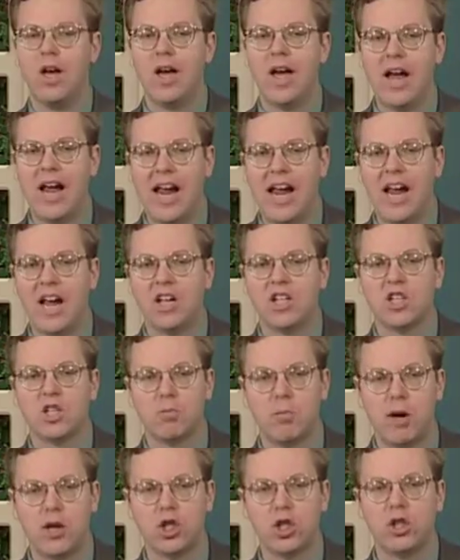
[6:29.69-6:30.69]
and,
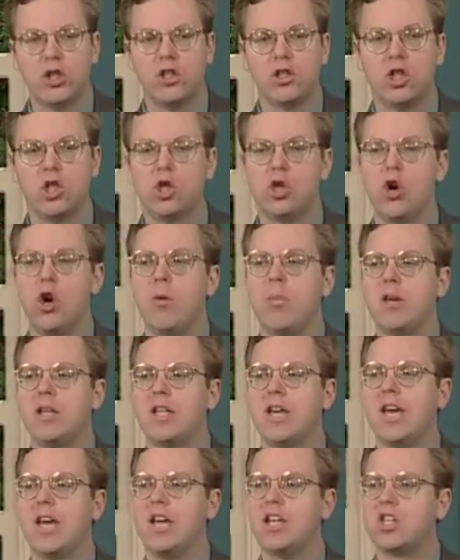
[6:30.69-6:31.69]
especially in the German
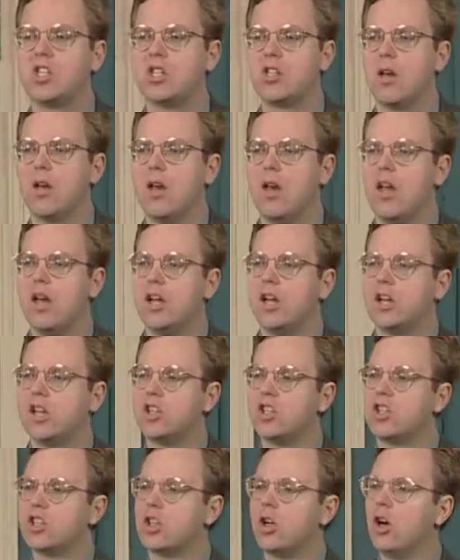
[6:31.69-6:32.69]
case,
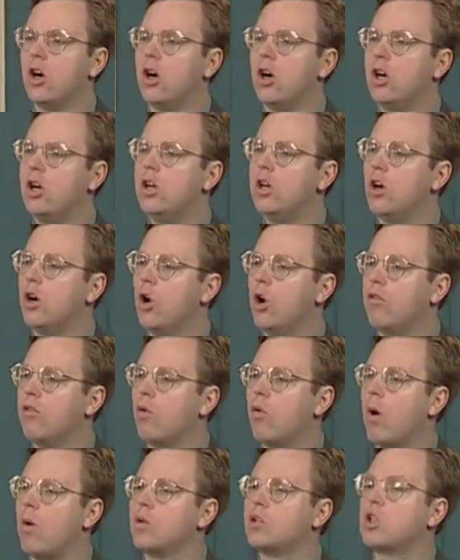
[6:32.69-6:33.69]
concern over
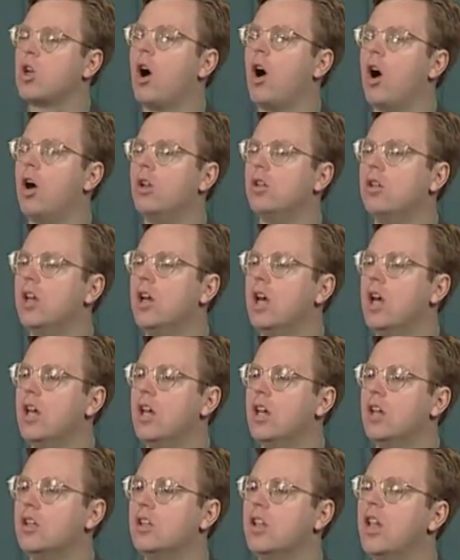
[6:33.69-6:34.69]
what was called
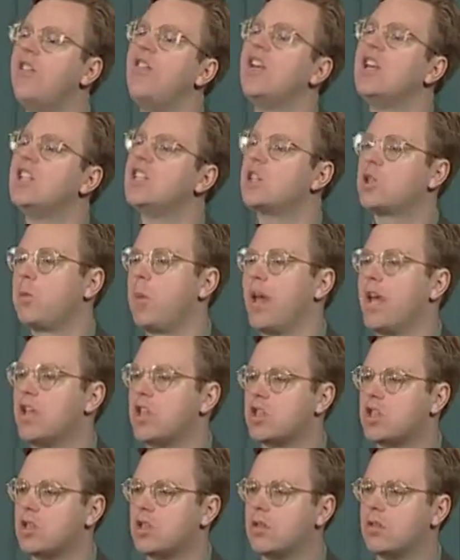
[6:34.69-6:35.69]
living
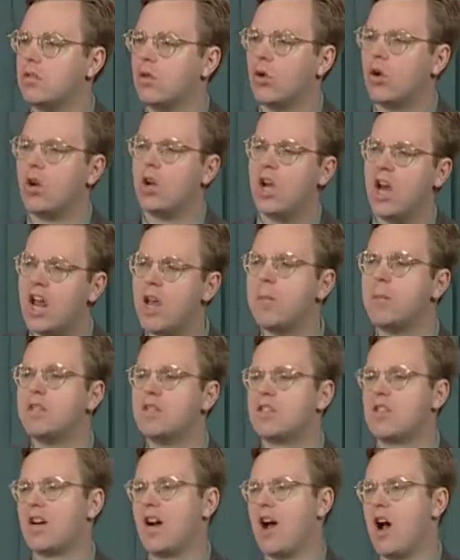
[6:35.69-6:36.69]
space, or
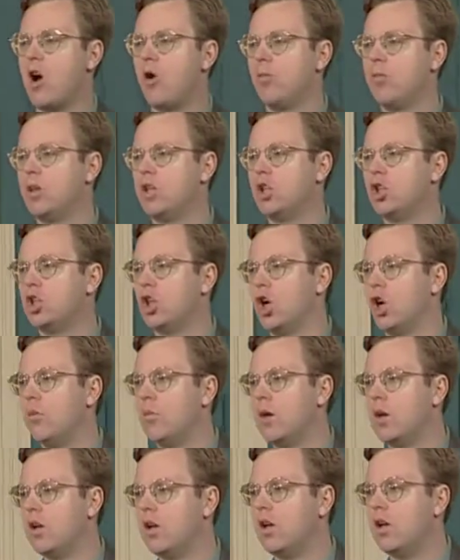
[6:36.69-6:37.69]
Lebensraum in
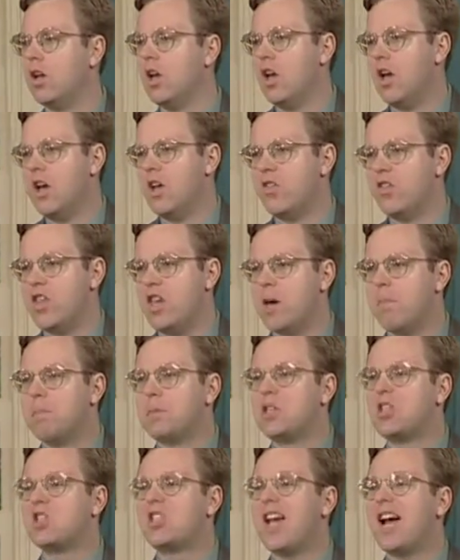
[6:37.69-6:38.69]
German, the
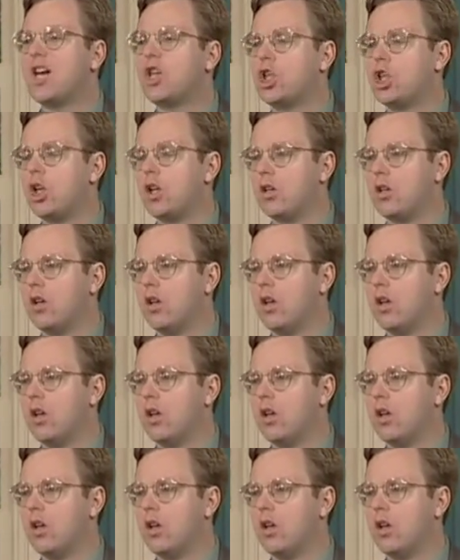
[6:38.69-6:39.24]
obsession